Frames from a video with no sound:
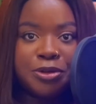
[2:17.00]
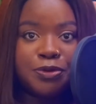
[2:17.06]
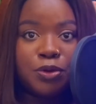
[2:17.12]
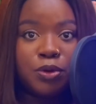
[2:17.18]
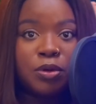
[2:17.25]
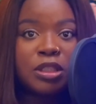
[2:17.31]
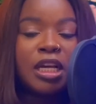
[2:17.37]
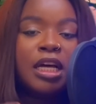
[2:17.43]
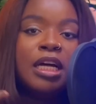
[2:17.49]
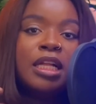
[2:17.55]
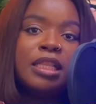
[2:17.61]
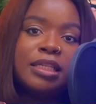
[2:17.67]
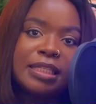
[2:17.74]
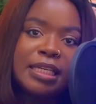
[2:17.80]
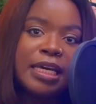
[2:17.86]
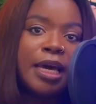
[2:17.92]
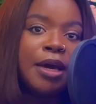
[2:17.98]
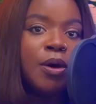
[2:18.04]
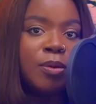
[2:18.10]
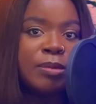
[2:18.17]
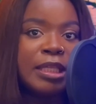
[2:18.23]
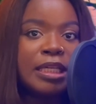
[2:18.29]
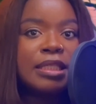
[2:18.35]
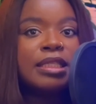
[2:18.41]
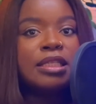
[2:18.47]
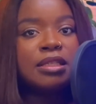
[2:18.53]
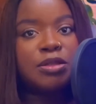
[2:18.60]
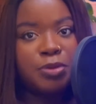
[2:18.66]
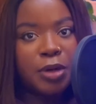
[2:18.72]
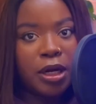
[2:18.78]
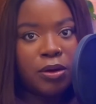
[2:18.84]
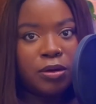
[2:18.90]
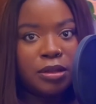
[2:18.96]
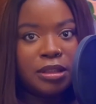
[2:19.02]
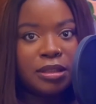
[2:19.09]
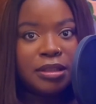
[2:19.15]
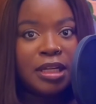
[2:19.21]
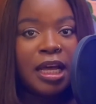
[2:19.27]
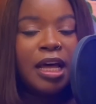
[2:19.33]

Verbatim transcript: revoked, the C A updates its record,